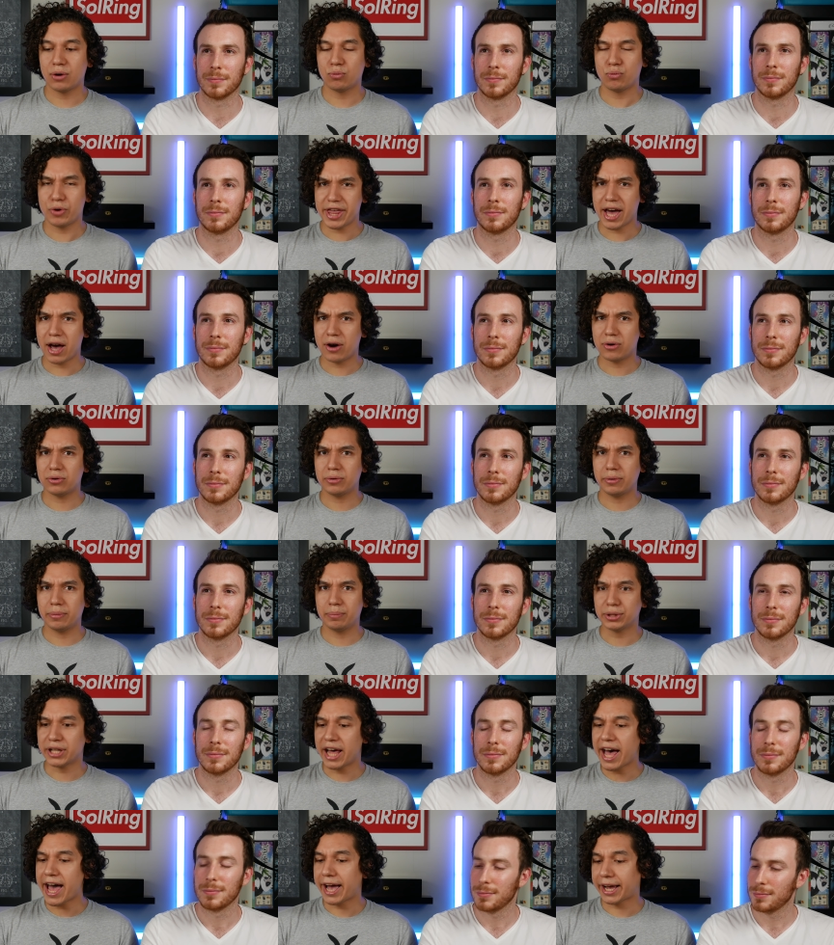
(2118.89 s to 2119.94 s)
Speaker 1: uh, without
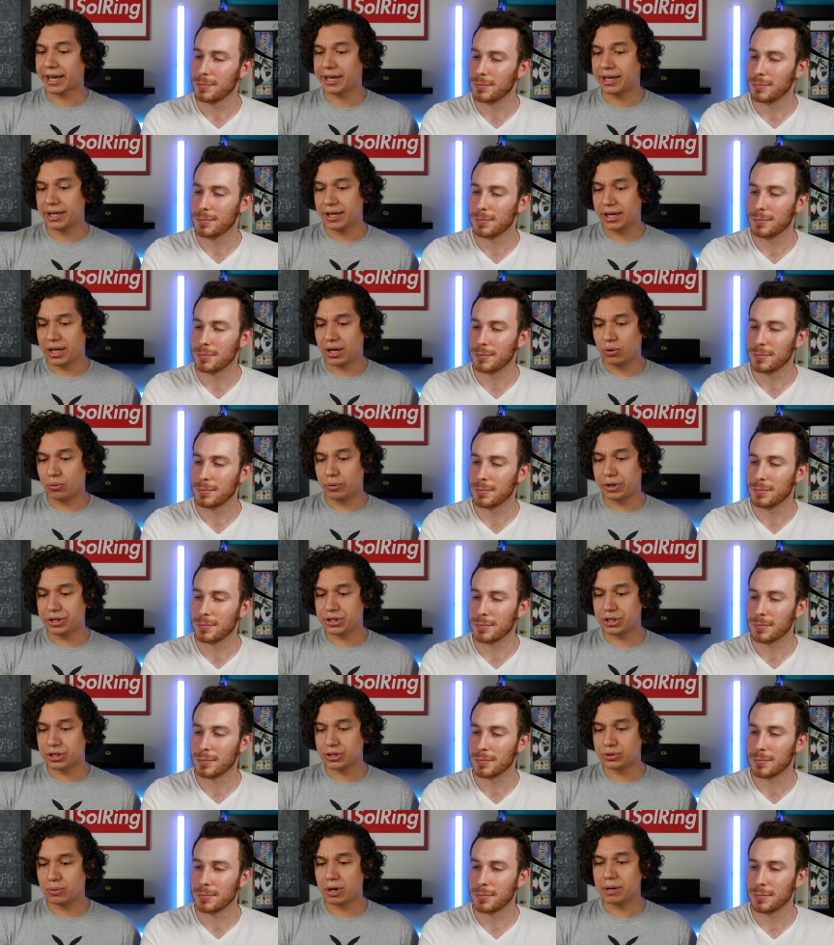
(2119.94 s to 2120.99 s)
black, which
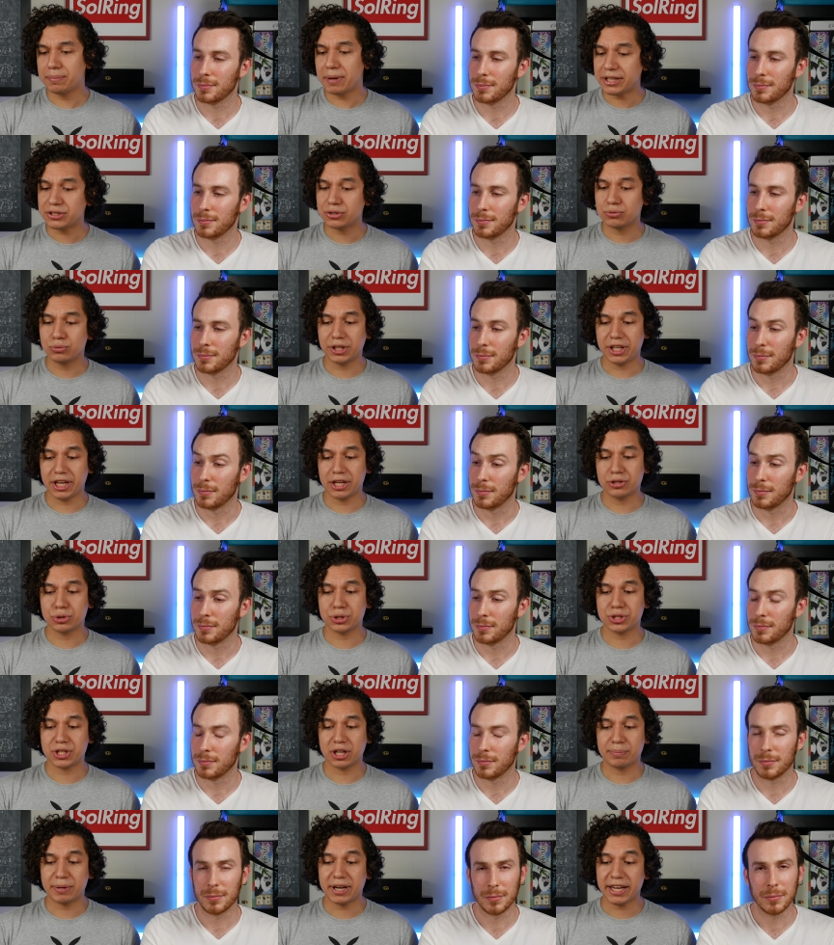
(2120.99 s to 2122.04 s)
is what makes it really
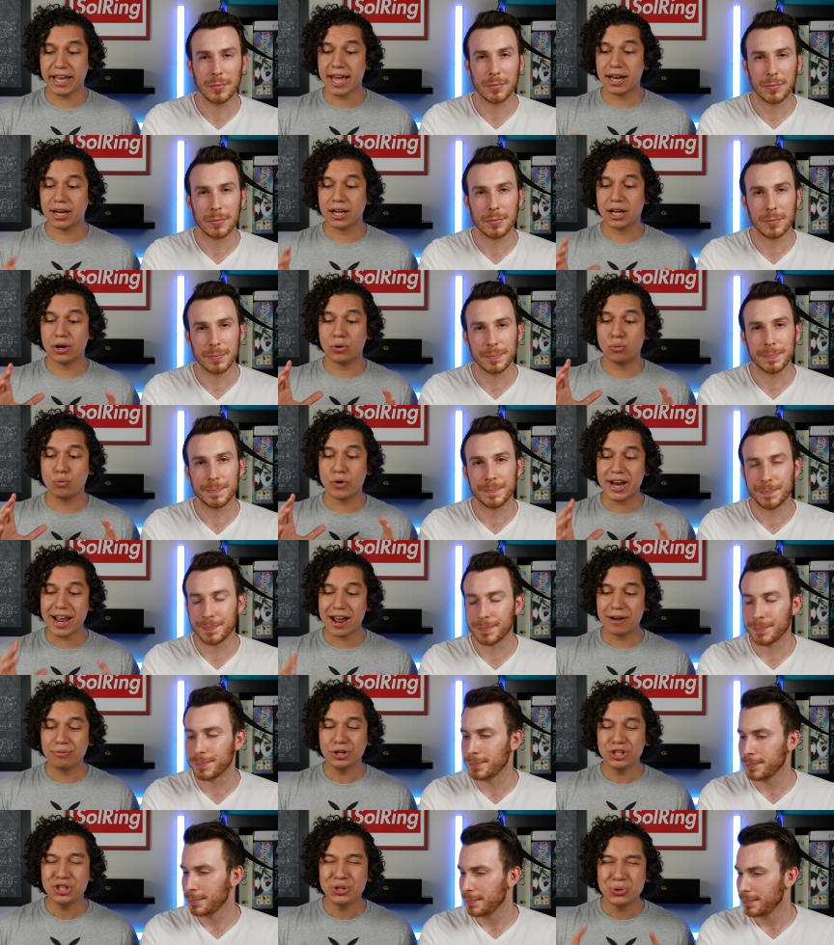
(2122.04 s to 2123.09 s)
interesting. But again,
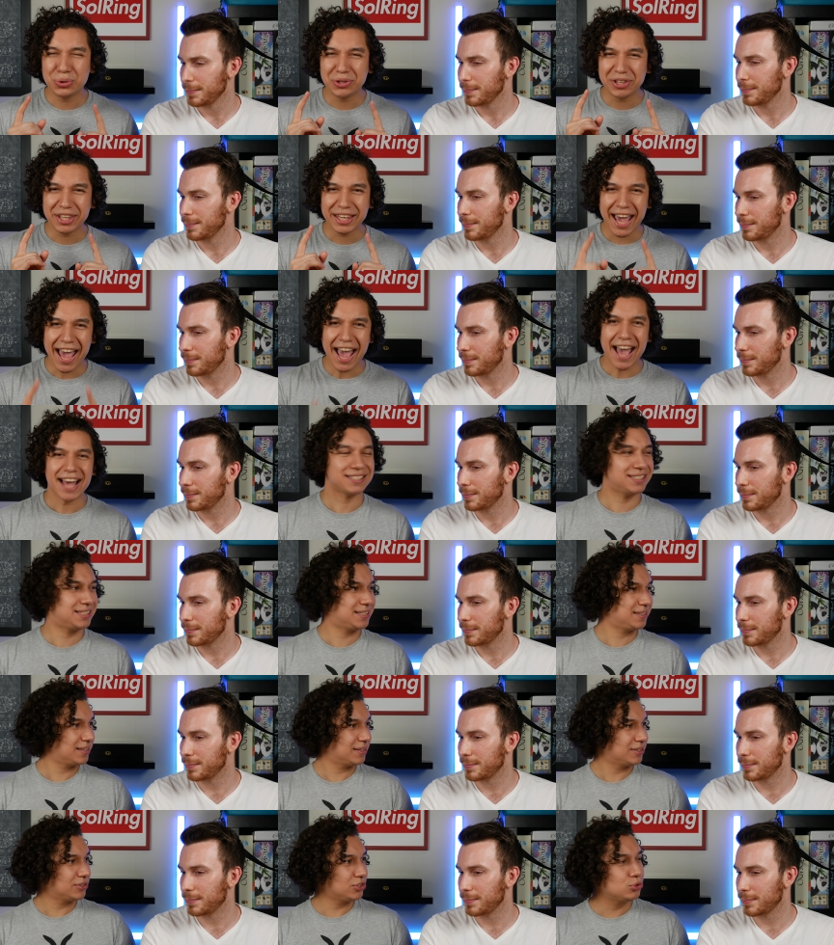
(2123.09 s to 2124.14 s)
whenever you
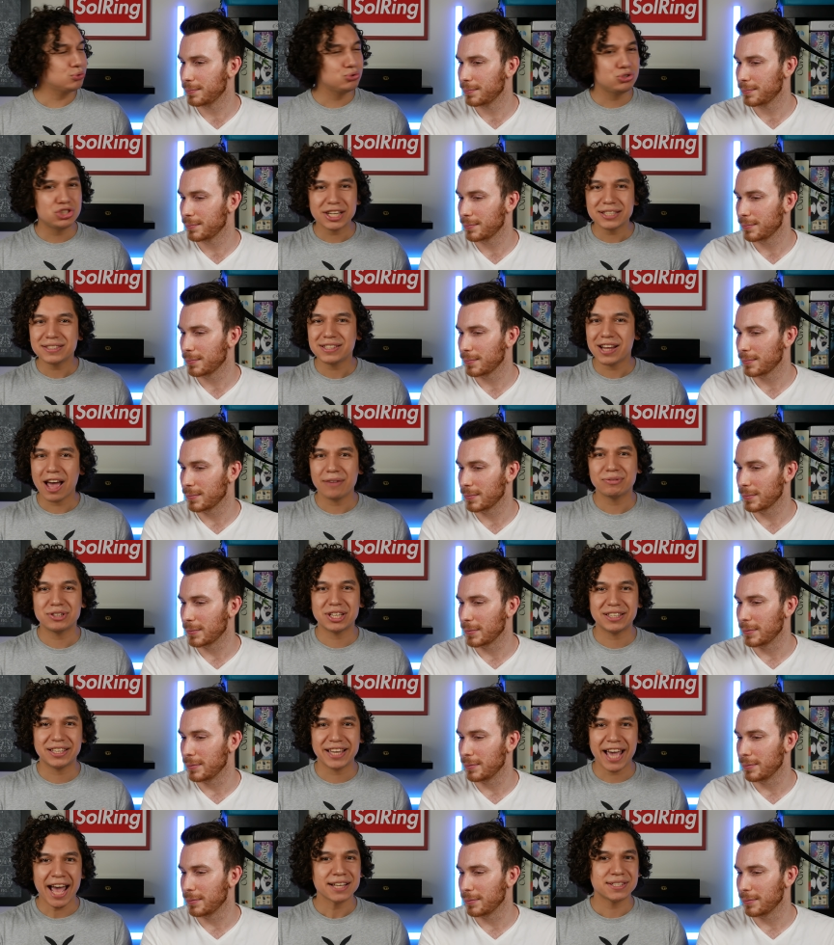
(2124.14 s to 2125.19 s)
cast, you just have to
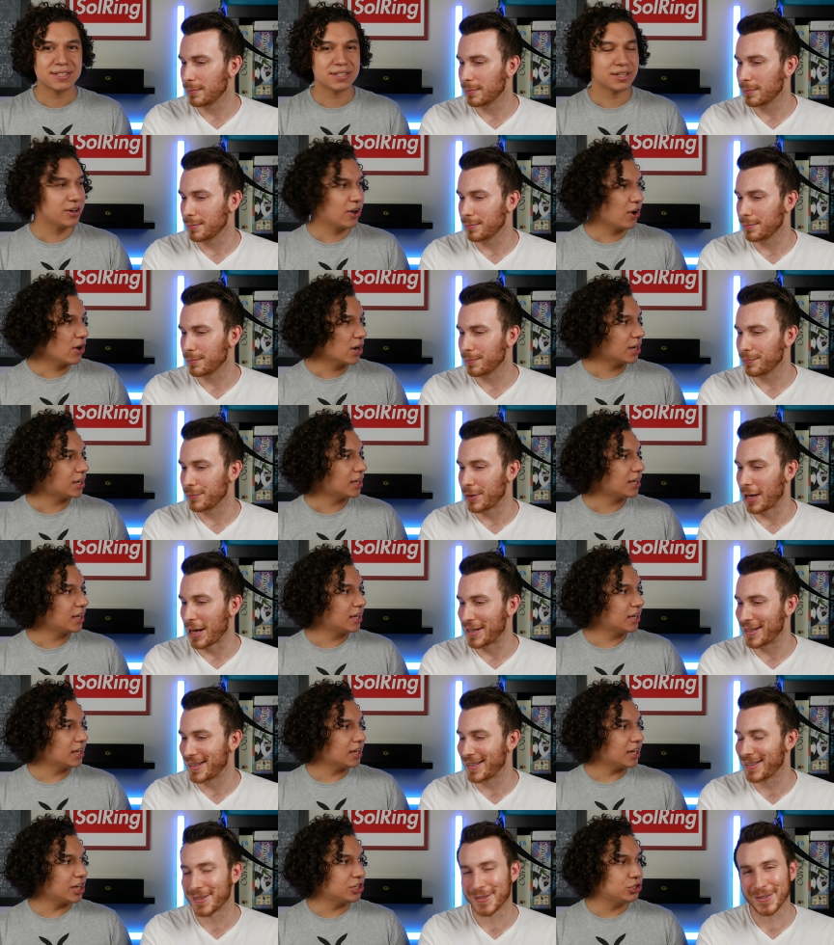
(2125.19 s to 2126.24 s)
cast the card.
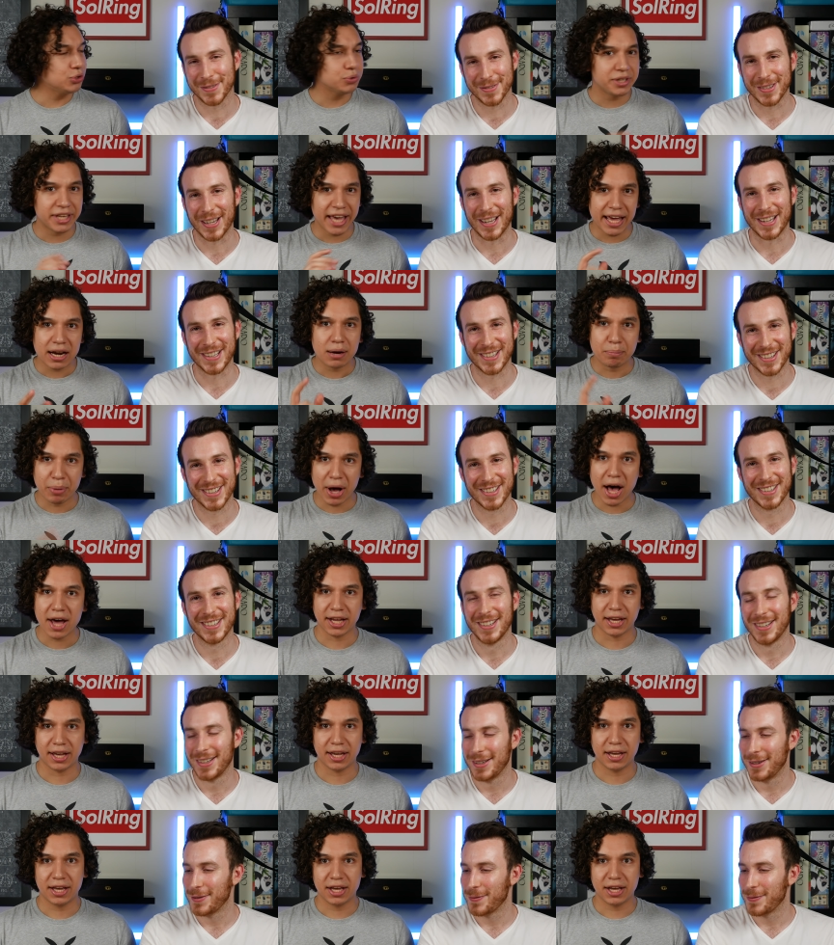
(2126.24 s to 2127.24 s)
Yes, and you get yes. a body